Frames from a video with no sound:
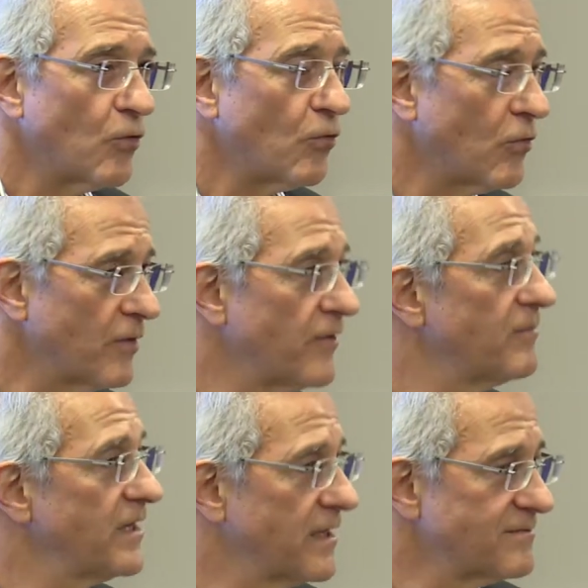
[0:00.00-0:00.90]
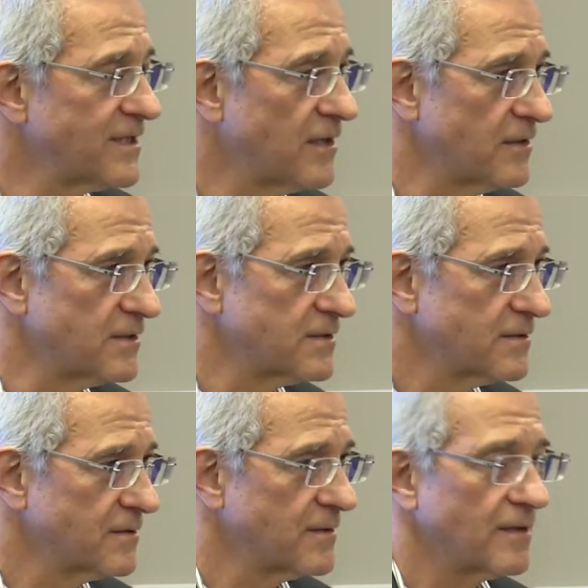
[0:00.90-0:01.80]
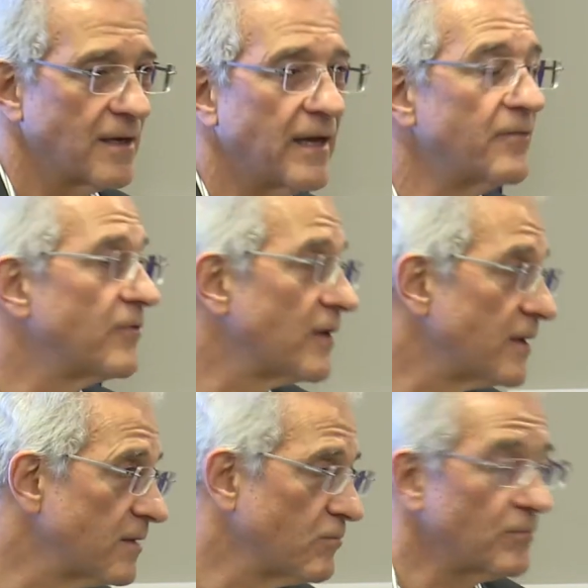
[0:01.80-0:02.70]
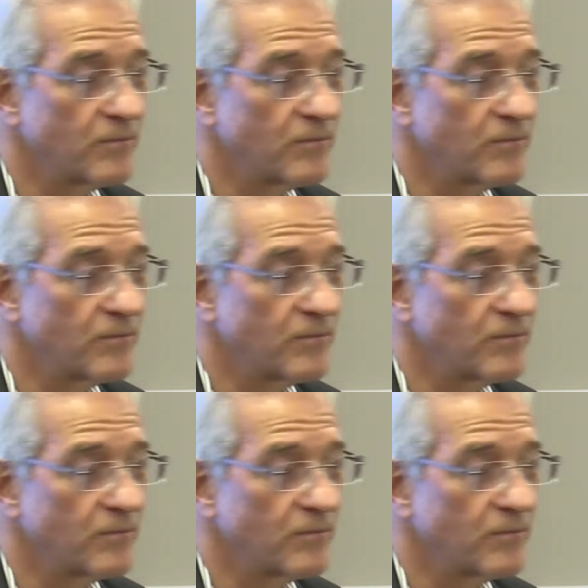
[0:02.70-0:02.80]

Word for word: or they became Zionists. And they,